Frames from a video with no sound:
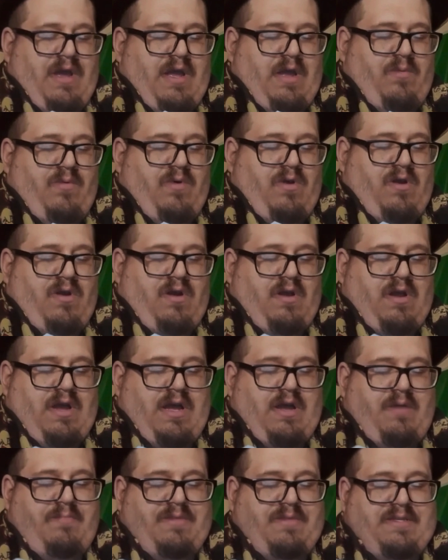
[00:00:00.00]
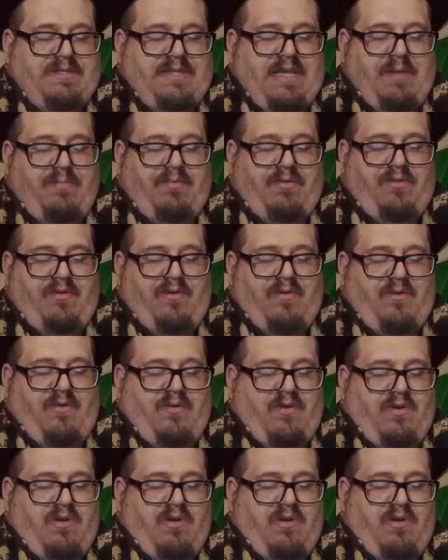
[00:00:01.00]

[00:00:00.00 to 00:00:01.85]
work, I'm disabled or